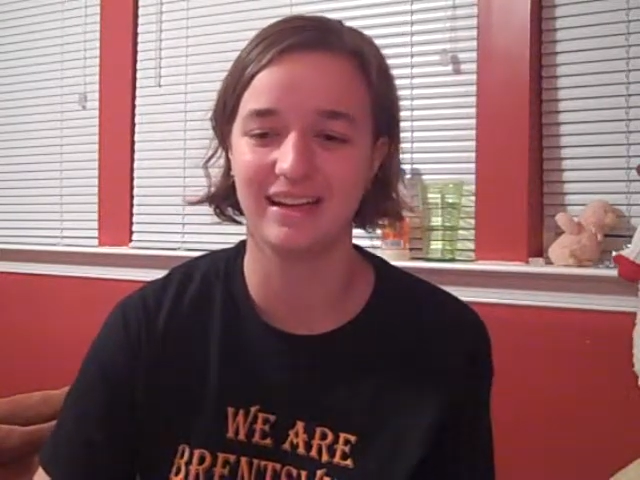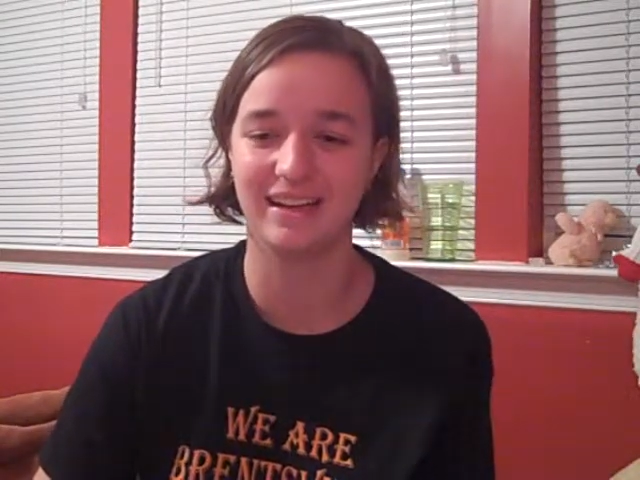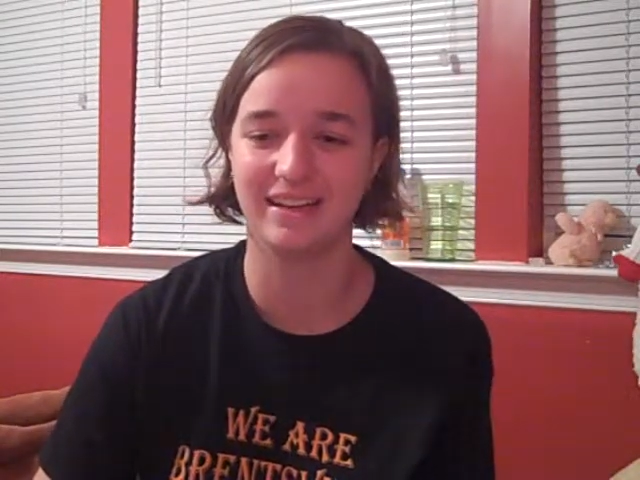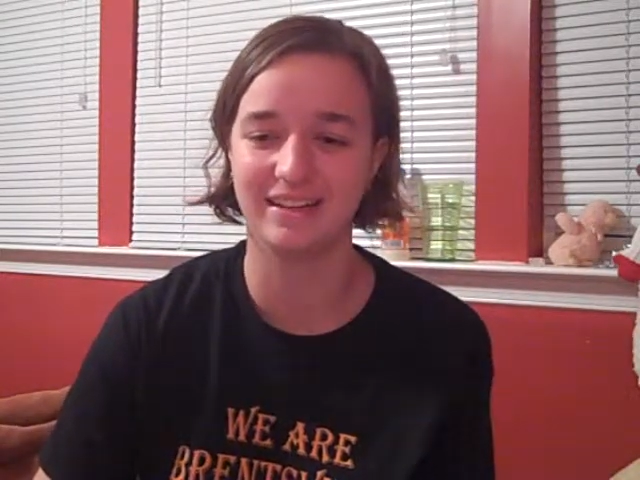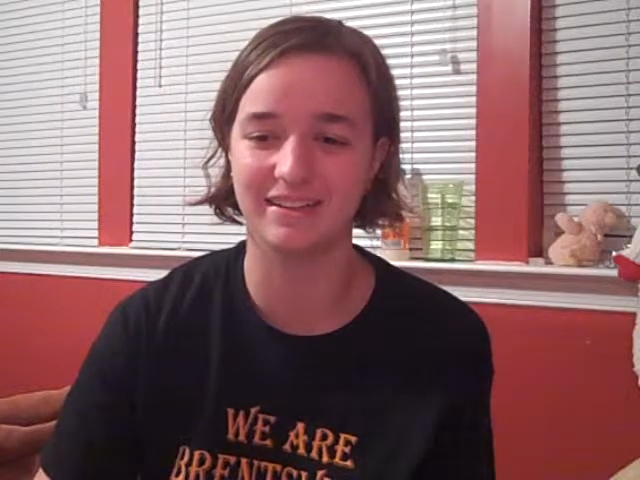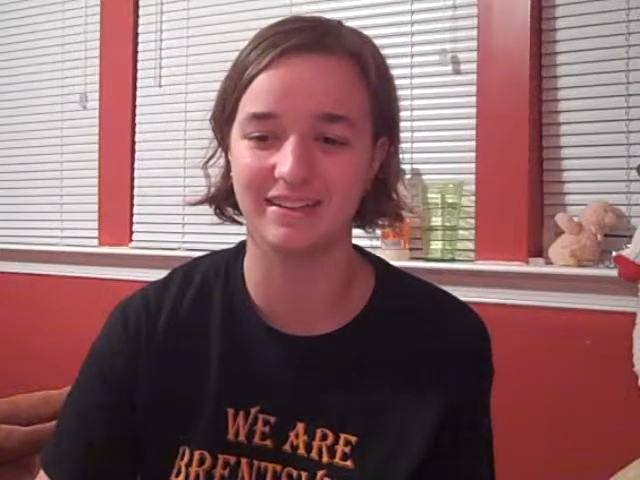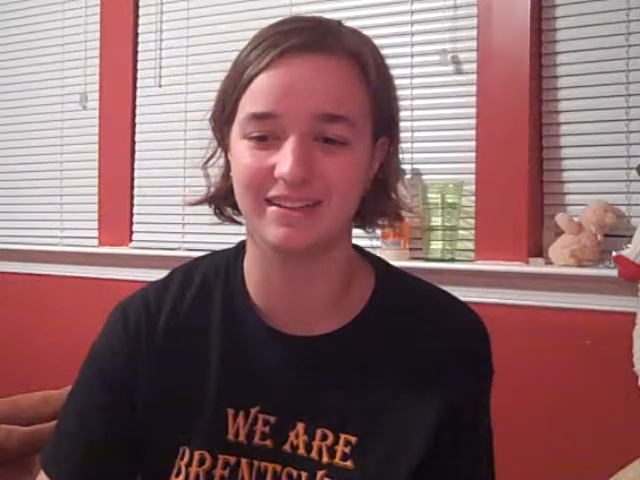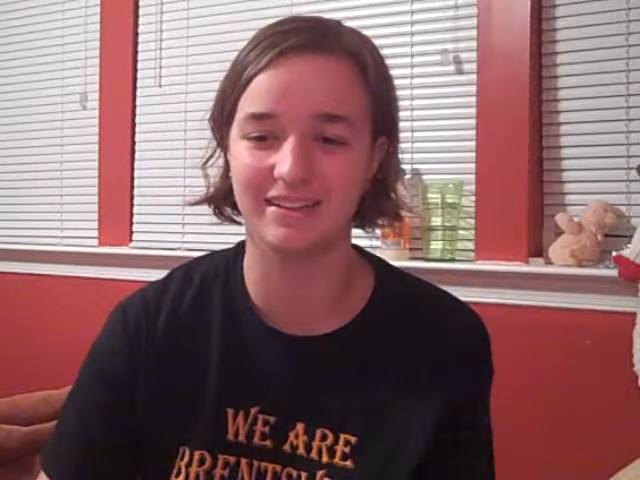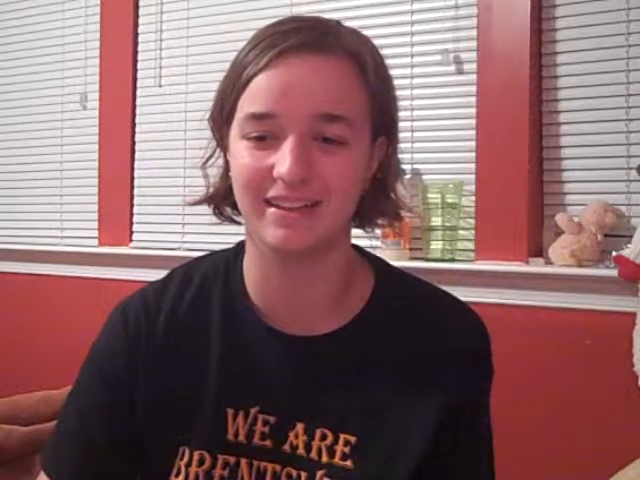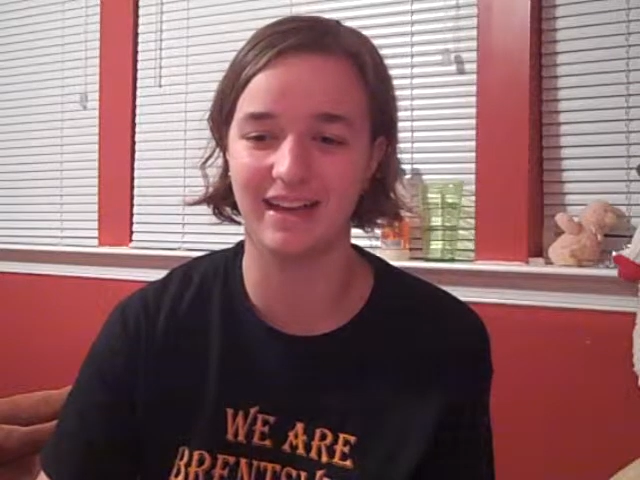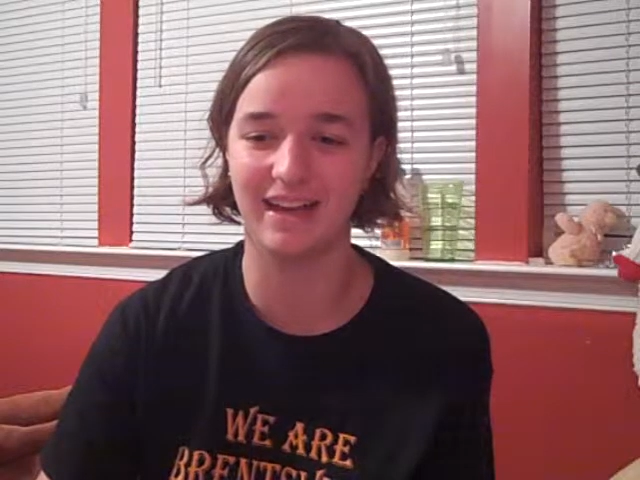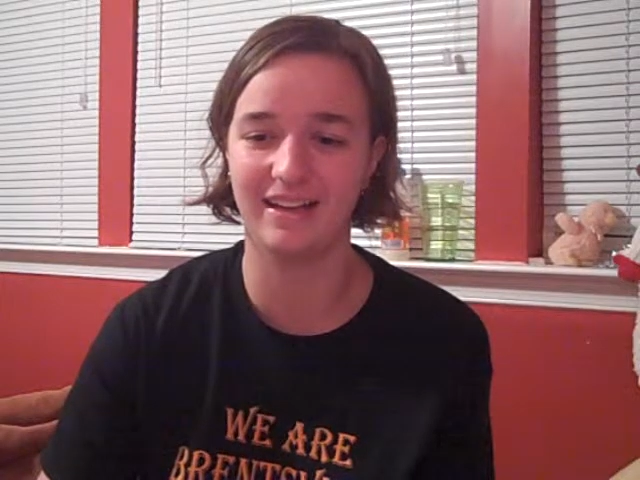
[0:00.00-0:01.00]
Uh,
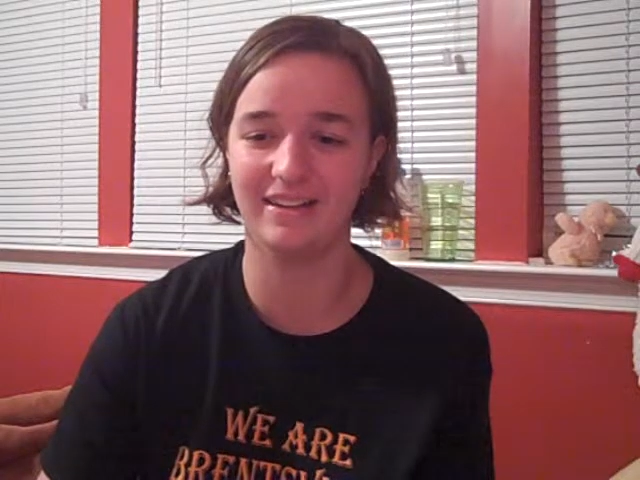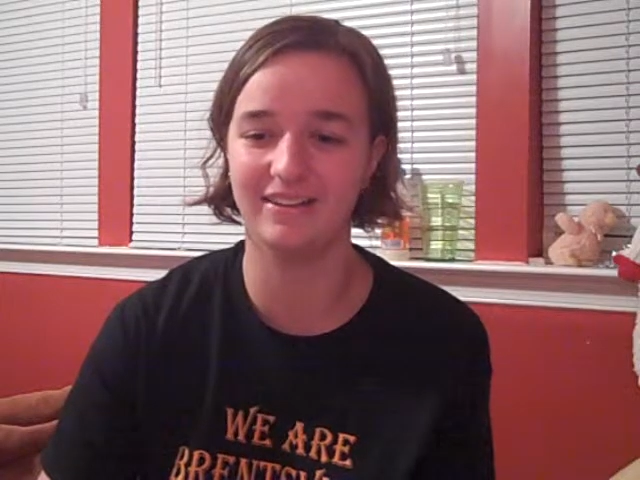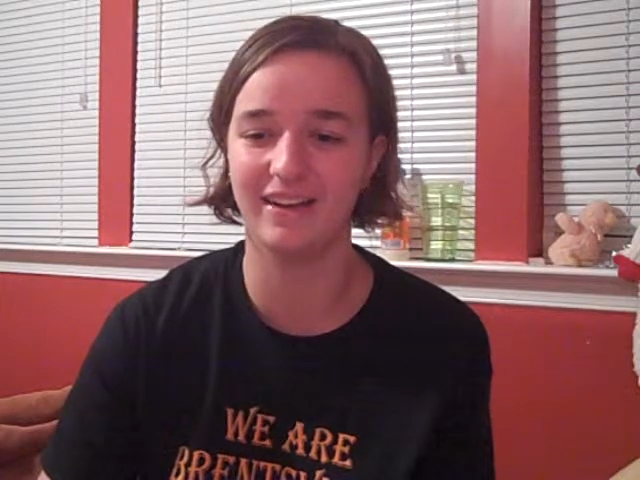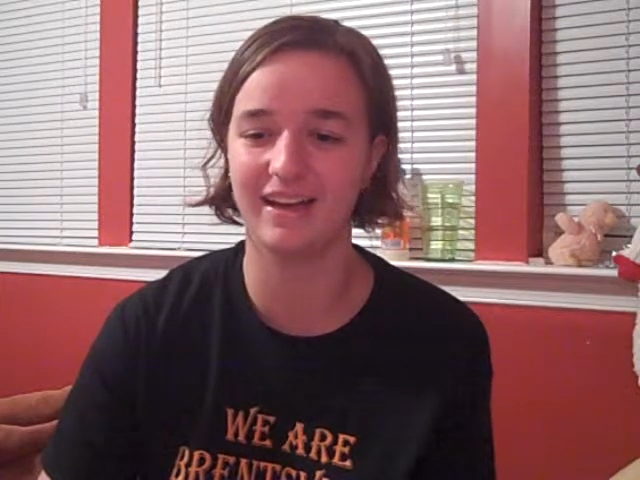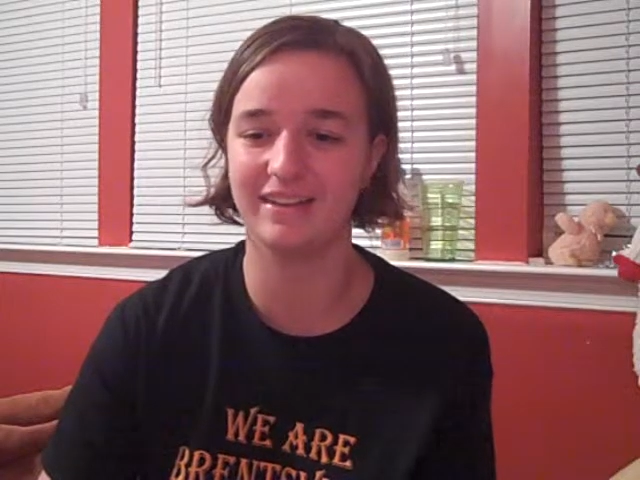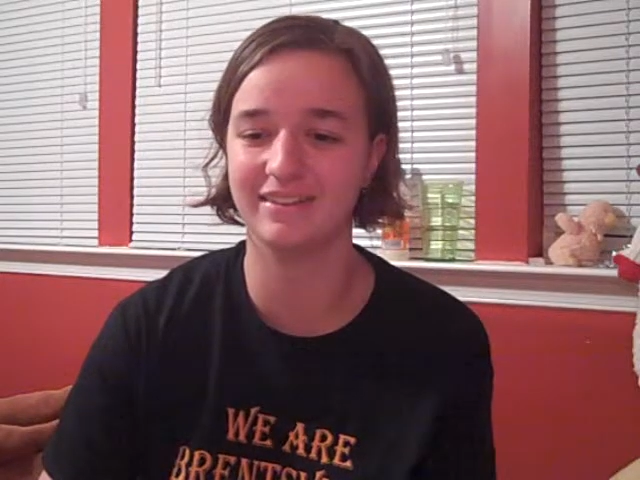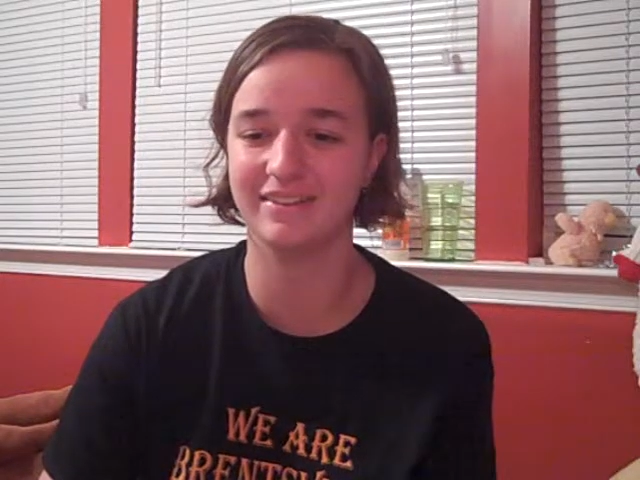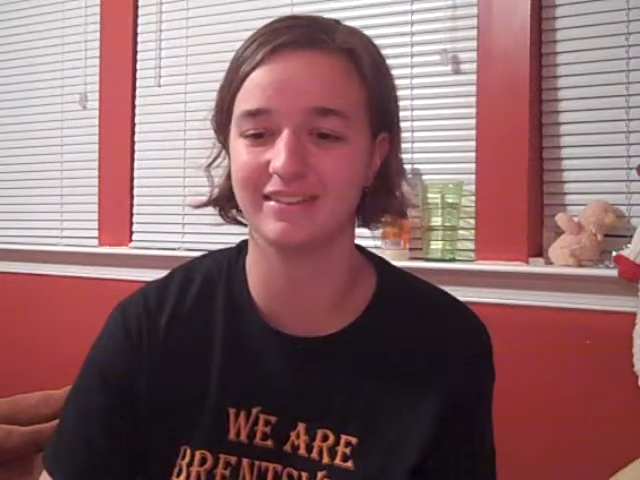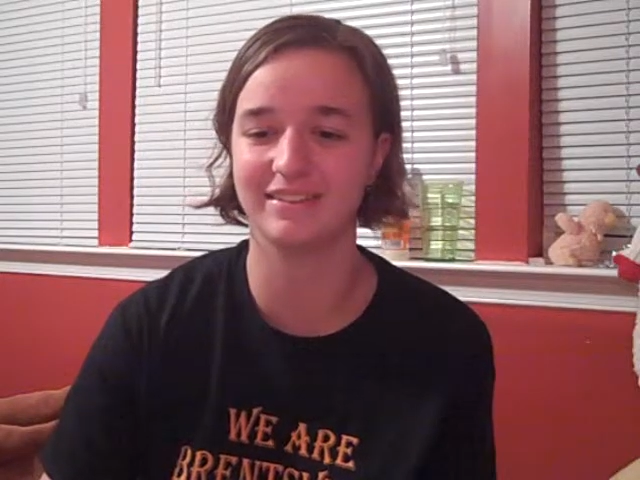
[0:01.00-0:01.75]
I don't I don't